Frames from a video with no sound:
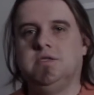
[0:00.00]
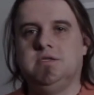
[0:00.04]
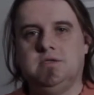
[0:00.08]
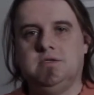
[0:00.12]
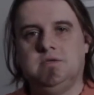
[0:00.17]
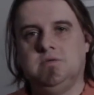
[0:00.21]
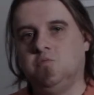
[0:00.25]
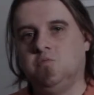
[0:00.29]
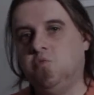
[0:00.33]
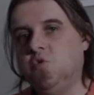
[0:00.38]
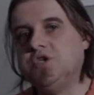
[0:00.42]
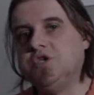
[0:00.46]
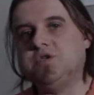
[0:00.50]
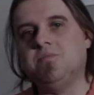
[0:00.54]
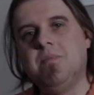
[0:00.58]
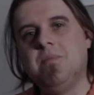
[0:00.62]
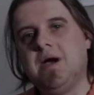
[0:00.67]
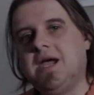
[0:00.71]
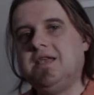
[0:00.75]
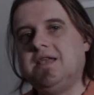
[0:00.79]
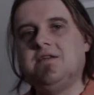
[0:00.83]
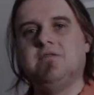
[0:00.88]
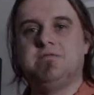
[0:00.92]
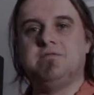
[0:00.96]
Which
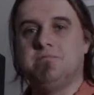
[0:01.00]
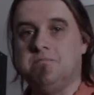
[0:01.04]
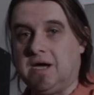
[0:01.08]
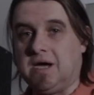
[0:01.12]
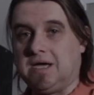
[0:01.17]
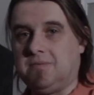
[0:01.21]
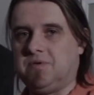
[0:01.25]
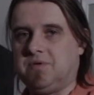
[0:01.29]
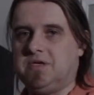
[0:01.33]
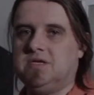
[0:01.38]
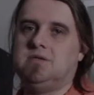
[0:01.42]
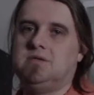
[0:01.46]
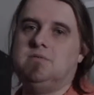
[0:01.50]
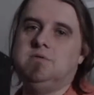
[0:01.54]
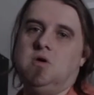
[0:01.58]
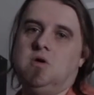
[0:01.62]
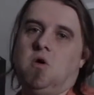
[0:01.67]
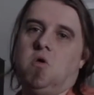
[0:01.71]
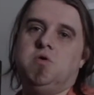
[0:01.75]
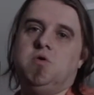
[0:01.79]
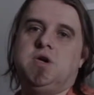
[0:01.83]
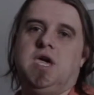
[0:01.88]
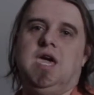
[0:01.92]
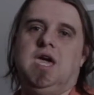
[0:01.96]
might be
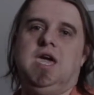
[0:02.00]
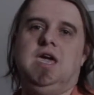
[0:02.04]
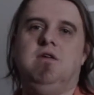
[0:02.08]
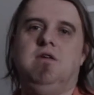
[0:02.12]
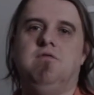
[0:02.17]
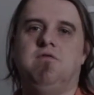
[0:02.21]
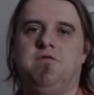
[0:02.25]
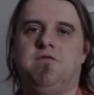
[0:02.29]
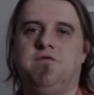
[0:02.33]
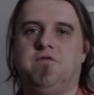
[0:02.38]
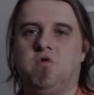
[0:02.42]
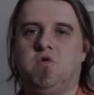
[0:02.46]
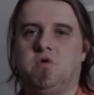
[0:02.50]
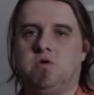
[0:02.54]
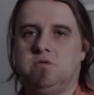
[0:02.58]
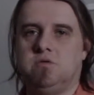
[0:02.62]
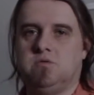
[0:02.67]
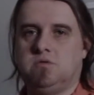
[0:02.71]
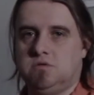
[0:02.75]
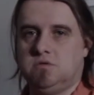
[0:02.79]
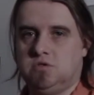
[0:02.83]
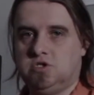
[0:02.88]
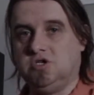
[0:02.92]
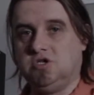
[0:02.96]
okay
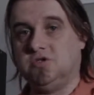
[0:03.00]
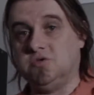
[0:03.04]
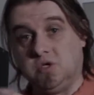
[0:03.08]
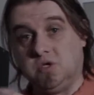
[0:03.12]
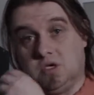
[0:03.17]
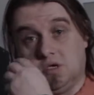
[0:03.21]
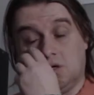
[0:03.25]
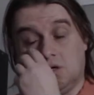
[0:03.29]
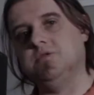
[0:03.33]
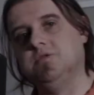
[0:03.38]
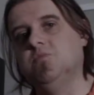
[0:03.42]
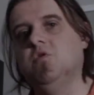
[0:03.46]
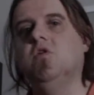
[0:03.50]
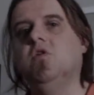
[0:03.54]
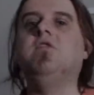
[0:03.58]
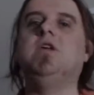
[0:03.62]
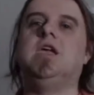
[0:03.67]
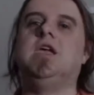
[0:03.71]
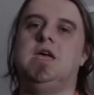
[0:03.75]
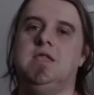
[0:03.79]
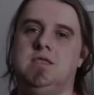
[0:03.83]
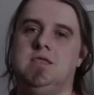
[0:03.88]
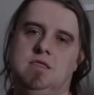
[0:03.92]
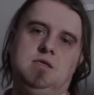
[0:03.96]
for children. This
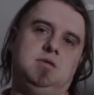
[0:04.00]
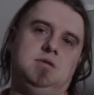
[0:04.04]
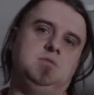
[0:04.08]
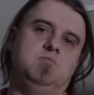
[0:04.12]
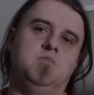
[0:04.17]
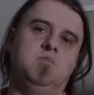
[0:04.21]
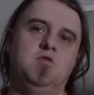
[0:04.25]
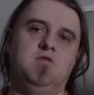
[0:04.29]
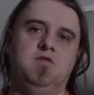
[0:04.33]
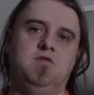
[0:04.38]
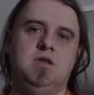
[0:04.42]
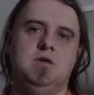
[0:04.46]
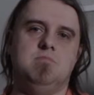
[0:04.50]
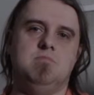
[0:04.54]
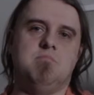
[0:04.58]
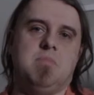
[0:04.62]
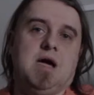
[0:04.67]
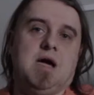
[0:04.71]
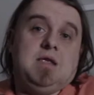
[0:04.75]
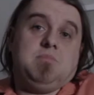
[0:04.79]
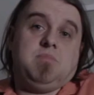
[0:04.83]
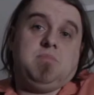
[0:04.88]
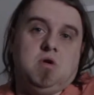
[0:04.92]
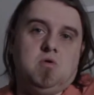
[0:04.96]
movie
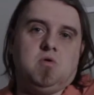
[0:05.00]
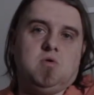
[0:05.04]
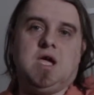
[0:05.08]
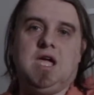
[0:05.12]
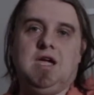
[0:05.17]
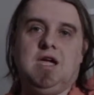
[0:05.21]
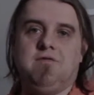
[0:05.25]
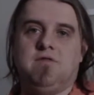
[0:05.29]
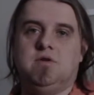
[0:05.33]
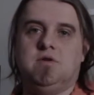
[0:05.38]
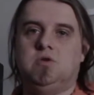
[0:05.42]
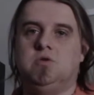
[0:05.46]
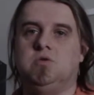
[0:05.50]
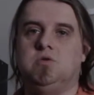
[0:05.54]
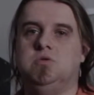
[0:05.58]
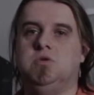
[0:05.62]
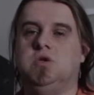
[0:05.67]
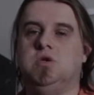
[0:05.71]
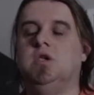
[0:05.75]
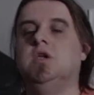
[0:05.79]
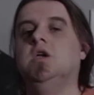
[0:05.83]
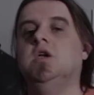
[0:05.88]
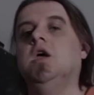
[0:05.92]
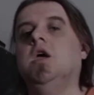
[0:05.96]
might be okay for
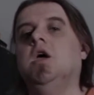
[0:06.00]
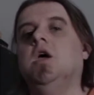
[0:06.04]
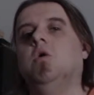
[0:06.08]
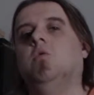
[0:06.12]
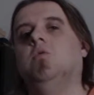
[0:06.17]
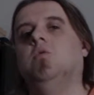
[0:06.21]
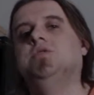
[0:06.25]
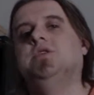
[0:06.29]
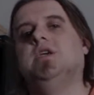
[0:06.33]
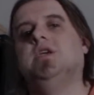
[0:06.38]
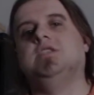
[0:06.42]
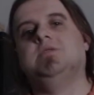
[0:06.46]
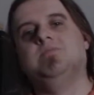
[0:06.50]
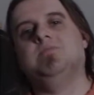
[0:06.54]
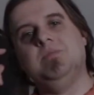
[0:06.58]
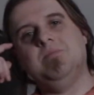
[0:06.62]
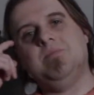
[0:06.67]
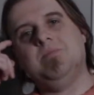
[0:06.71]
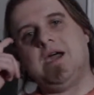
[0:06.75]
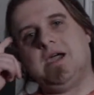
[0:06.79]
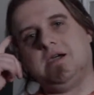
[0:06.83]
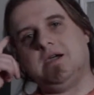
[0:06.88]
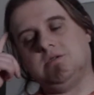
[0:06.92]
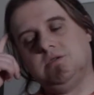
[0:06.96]
children. Which gets me
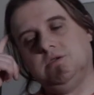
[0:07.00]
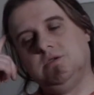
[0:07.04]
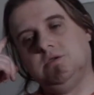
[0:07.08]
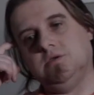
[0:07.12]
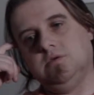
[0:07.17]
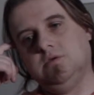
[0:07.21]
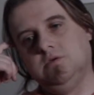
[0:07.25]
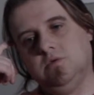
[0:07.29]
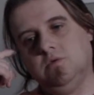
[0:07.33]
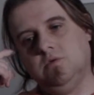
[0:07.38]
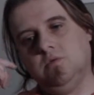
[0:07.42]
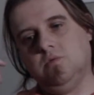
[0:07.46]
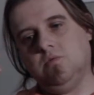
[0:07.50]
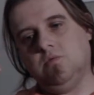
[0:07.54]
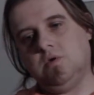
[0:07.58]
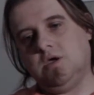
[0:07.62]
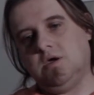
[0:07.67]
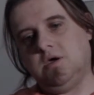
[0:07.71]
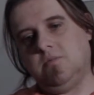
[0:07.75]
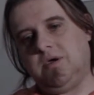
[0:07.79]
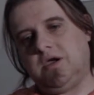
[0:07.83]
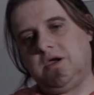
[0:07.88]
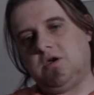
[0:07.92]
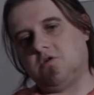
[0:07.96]
back to
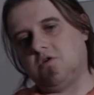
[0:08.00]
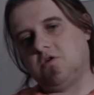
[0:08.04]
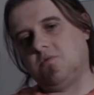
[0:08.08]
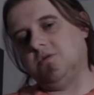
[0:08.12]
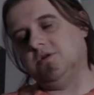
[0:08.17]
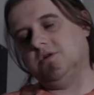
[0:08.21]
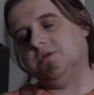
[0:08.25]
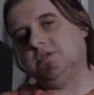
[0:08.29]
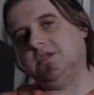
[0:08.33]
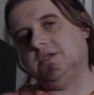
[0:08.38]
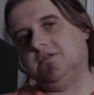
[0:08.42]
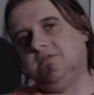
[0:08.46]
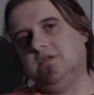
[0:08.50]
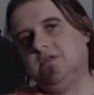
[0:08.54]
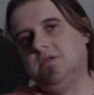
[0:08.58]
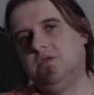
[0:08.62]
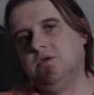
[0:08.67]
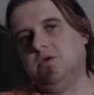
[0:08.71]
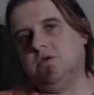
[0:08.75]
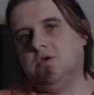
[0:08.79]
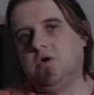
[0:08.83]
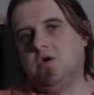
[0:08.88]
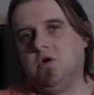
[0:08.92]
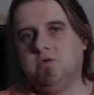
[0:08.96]
Paranormal Activity,
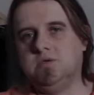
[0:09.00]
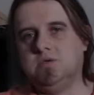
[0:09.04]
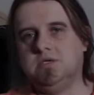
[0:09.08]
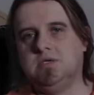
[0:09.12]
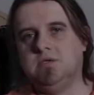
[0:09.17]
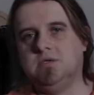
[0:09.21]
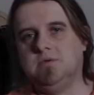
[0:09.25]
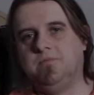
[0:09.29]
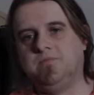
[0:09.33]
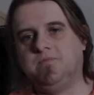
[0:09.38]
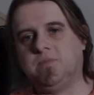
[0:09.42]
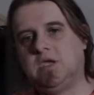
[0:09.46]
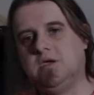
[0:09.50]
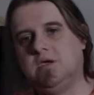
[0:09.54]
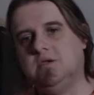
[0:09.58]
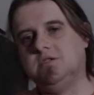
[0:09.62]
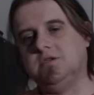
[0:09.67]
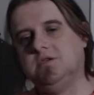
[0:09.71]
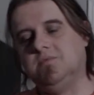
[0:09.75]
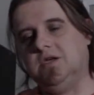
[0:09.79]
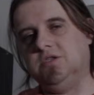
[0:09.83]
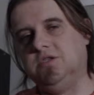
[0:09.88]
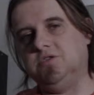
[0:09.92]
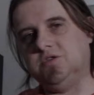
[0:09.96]
The Ghost
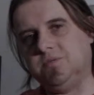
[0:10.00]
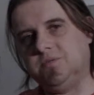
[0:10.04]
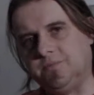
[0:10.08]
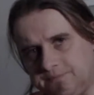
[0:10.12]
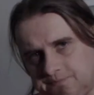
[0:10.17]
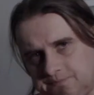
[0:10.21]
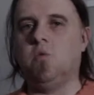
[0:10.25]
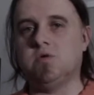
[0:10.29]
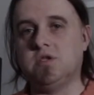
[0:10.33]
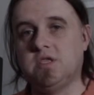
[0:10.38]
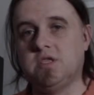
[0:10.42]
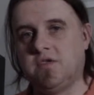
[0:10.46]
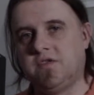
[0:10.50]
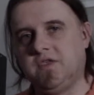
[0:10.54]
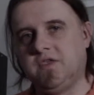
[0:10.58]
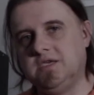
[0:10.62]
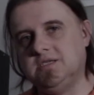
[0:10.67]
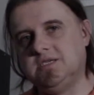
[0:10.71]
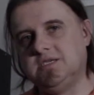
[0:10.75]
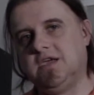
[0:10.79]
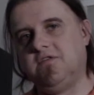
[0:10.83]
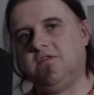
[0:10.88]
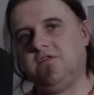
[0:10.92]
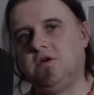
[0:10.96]
Dimension. One of the
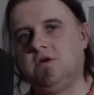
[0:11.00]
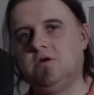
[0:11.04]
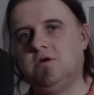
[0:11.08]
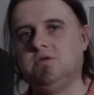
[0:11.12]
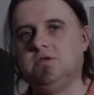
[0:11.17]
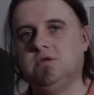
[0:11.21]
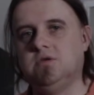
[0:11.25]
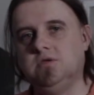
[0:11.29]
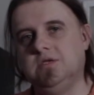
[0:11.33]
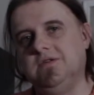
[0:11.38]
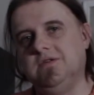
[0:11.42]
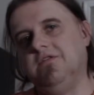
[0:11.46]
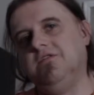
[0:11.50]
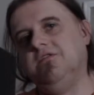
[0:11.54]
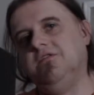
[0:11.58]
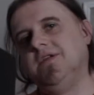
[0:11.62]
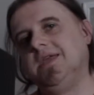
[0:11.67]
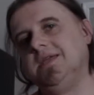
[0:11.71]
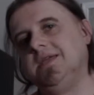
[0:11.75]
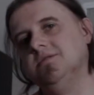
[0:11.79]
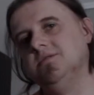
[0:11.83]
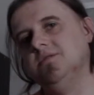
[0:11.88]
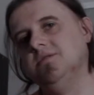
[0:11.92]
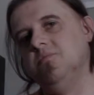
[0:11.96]
things I've heard to
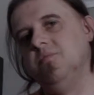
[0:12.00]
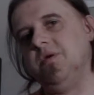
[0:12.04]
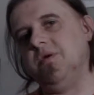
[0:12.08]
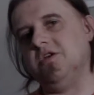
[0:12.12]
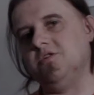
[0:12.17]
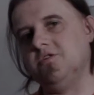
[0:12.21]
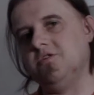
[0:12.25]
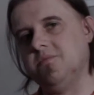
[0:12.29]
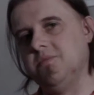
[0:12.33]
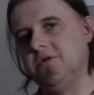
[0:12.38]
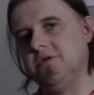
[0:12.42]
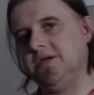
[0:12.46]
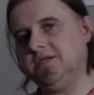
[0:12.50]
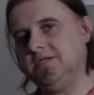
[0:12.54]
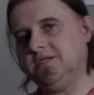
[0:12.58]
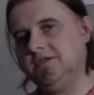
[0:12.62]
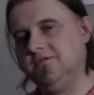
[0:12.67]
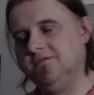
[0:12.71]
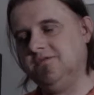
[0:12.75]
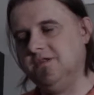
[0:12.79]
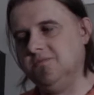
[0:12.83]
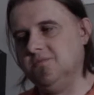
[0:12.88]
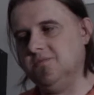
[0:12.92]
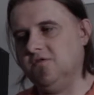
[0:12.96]
defend the Paranormal
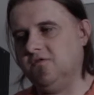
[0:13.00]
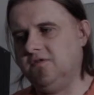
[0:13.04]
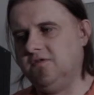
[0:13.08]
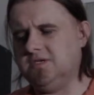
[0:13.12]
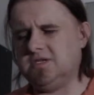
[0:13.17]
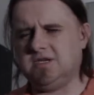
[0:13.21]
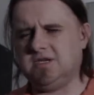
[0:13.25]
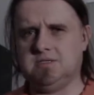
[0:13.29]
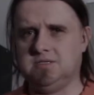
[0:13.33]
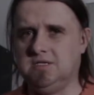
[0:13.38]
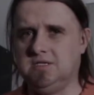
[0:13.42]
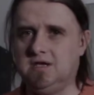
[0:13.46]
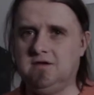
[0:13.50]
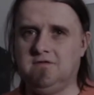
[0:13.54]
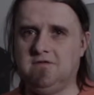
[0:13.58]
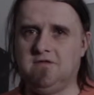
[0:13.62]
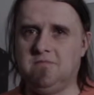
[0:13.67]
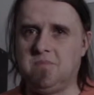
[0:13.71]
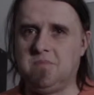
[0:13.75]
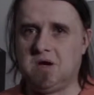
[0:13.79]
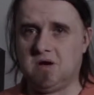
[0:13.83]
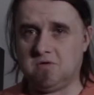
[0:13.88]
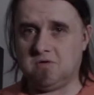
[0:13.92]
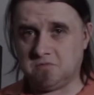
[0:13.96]
Activity movies, because none of
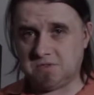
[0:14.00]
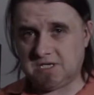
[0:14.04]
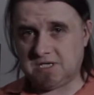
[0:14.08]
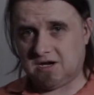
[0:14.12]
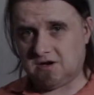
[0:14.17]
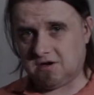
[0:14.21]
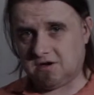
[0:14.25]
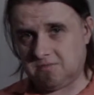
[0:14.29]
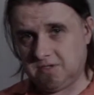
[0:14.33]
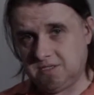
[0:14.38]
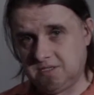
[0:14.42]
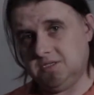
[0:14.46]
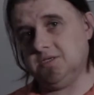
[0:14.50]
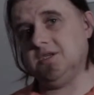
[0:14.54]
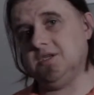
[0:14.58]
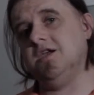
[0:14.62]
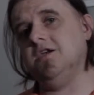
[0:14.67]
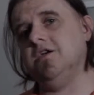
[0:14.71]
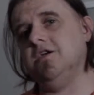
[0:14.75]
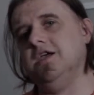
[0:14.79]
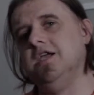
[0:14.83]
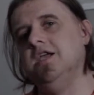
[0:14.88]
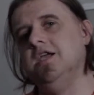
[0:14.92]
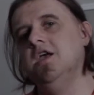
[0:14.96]
them are terribly
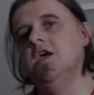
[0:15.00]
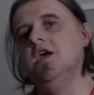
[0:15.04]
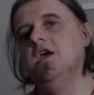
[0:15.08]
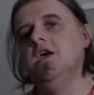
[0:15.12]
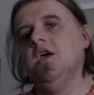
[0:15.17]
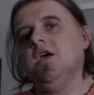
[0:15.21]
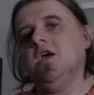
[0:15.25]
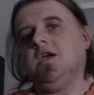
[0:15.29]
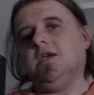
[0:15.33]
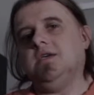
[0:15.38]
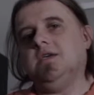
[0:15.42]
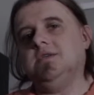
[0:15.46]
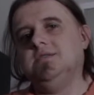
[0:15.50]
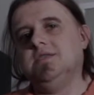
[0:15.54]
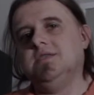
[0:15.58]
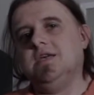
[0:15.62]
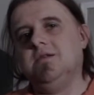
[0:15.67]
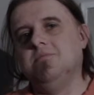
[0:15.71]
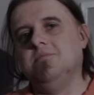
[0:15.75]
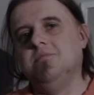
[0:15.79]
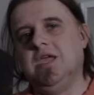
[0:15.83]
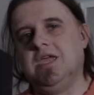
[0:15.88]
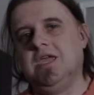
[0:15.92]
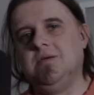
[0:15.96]
scary, is
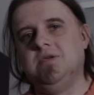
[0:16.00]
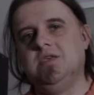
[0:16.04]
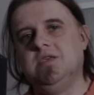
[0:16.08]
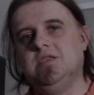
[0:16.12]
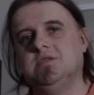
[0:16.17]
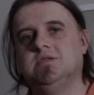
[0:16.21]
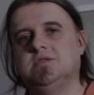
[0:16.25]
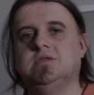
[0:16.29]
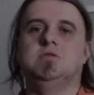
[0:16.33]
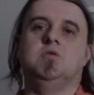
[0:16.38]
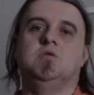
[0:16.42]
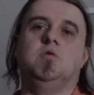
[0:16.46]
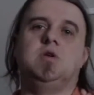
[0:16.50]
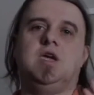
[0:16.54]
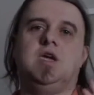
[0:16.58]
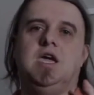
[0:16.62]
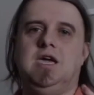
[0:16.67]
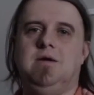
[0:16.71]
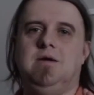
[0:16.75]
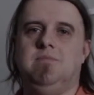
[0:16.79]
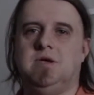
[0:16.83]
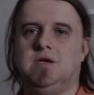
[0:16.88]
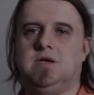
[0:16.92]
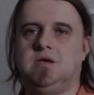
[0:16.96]
that maybe this is
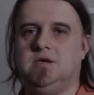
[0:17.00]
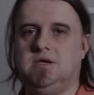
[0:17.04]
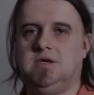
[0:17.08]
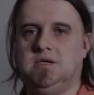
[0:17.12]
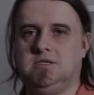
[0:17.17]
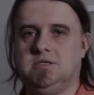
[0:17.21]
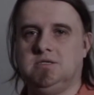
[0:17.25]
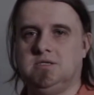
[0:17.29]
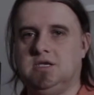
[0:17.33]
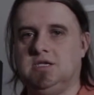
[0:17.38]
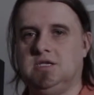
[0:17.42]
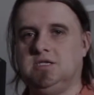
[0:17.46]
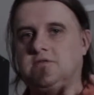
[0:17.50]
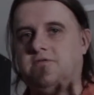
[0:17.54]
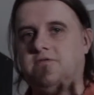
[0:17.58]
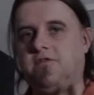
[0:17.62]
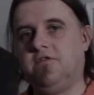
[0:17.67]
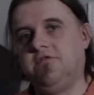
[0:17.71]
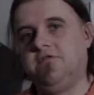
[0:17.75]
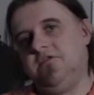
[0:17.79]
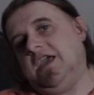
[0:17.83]
okay because it's for